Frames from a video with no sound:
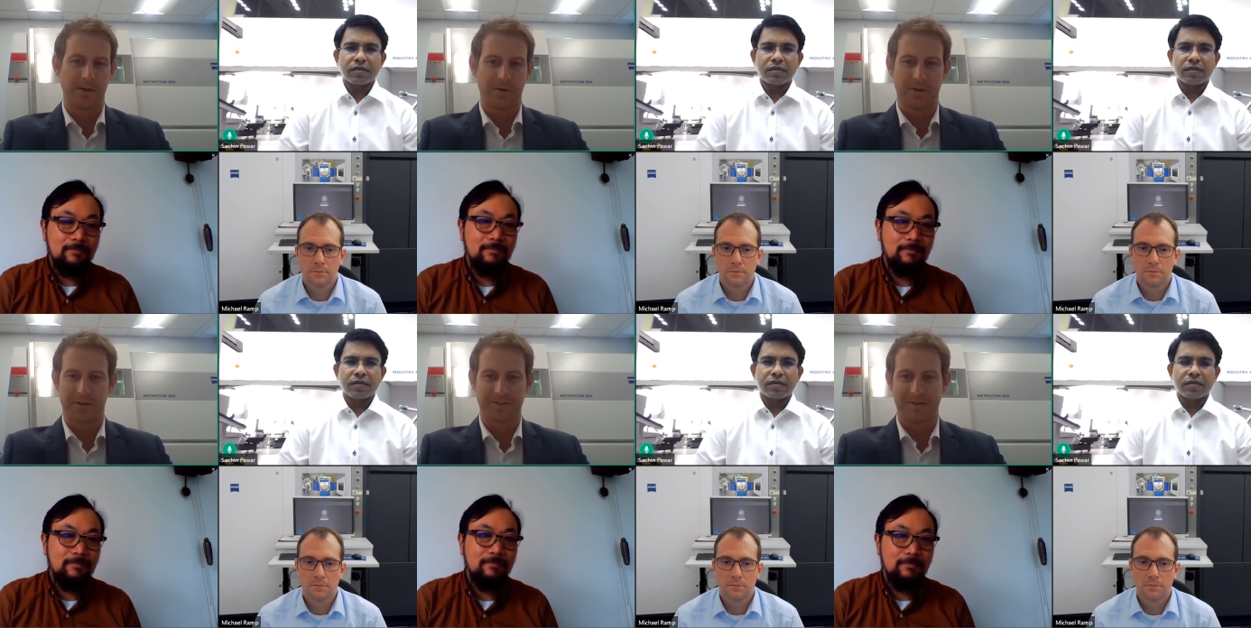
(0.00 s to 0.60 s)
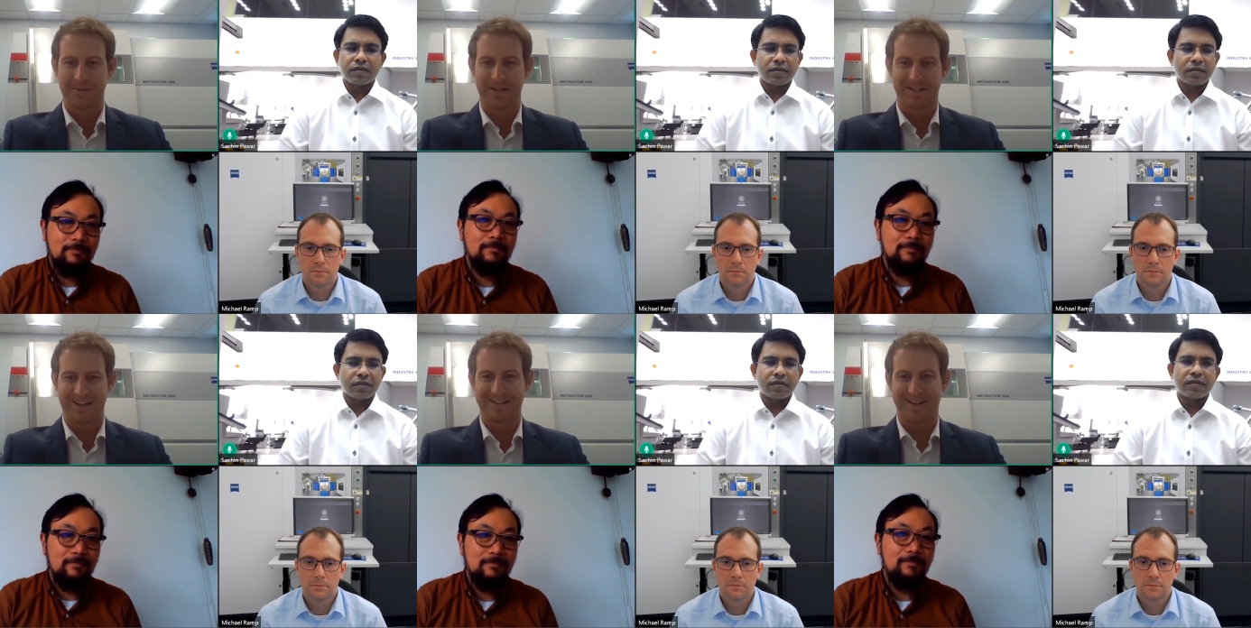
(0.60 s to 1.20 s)
Speaker 1: do a little something
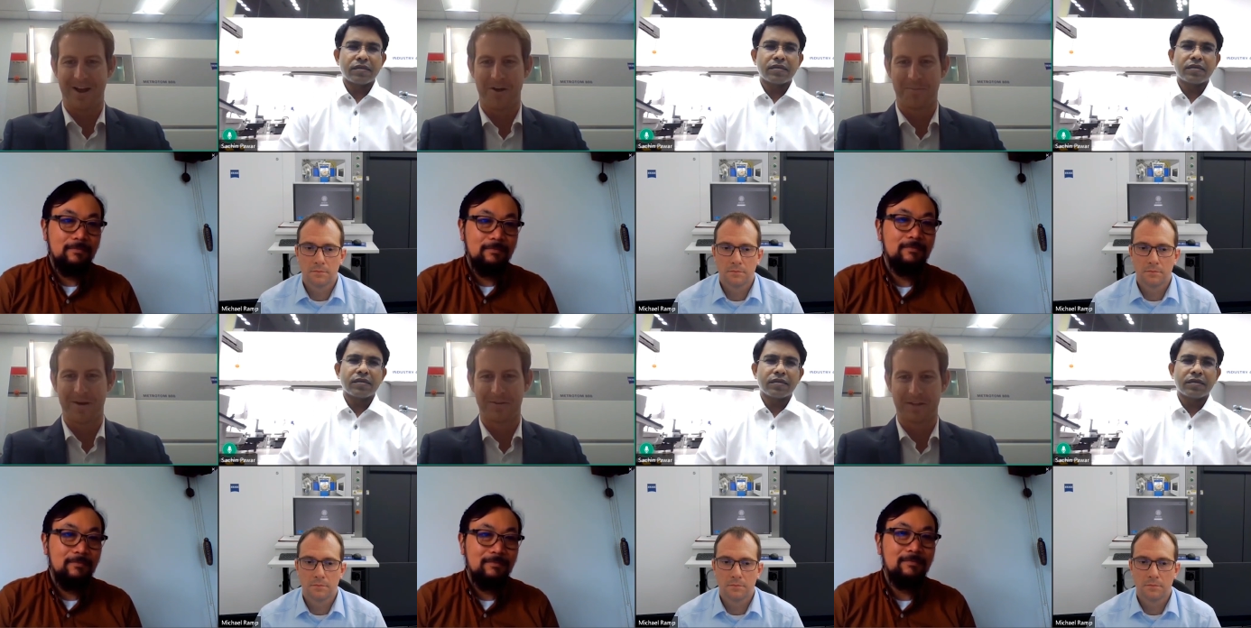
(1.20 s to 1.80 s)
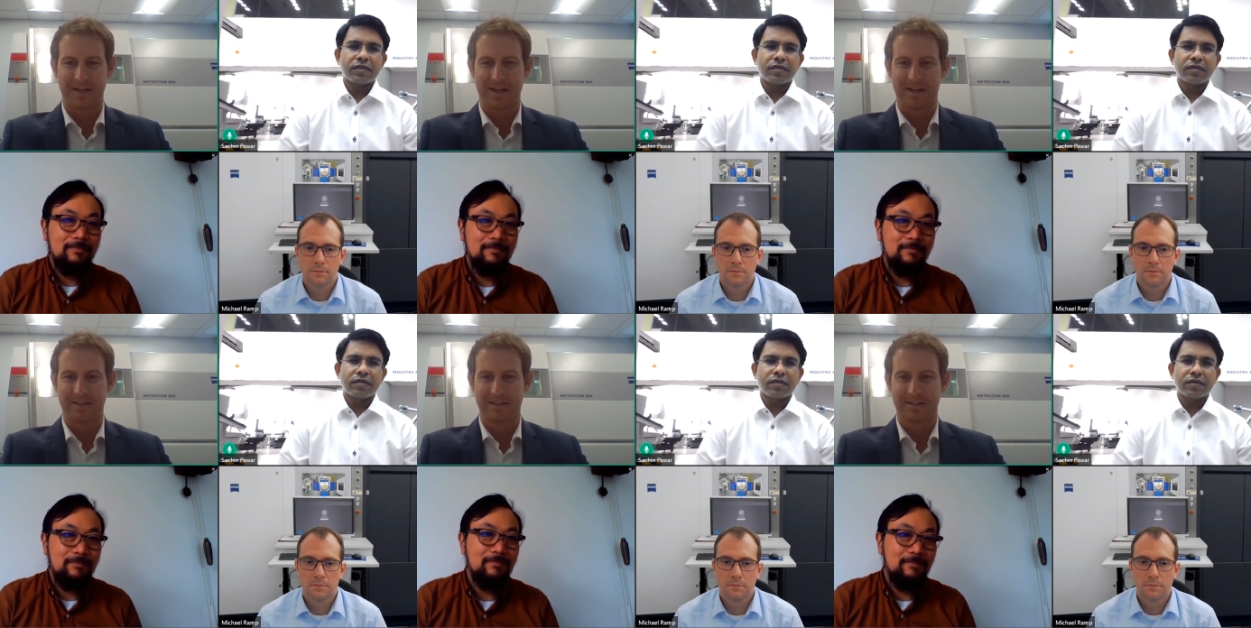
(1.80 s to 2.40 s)
to, to help out the uh,
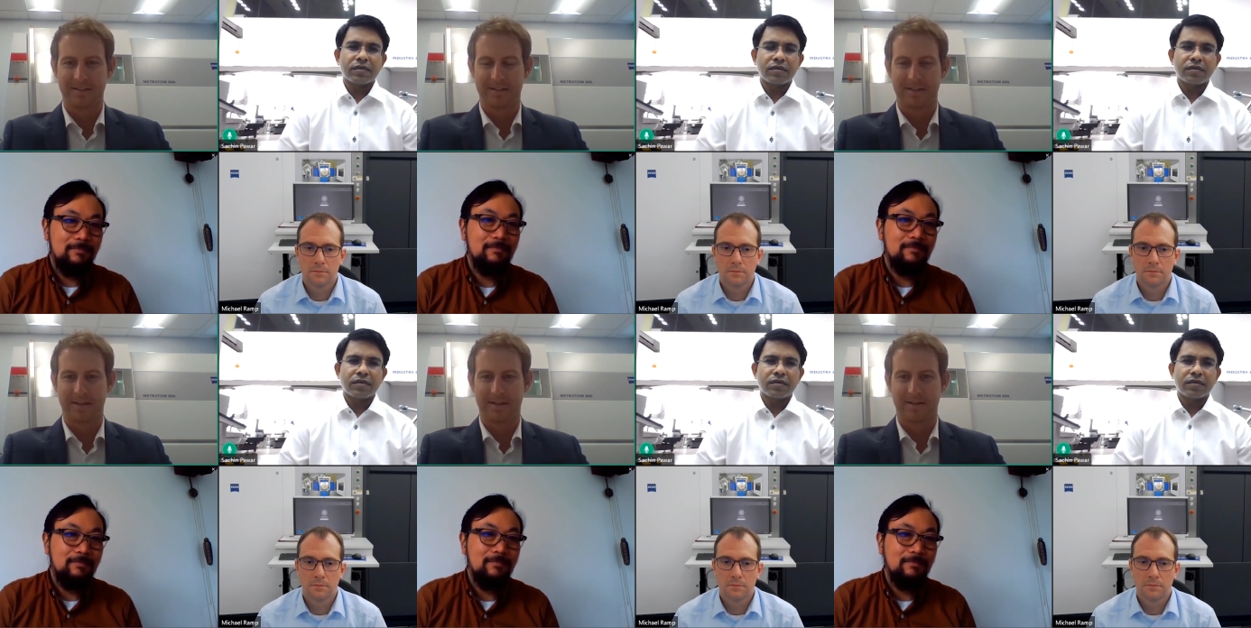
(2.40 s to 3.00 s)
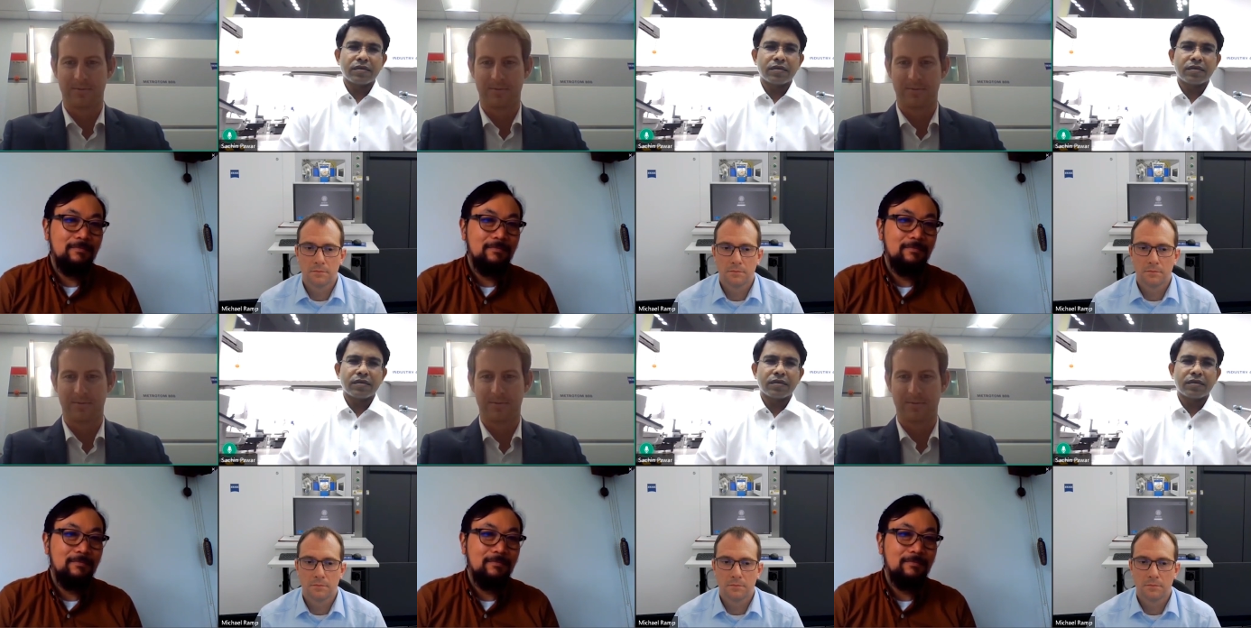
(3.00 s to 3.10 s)
uh,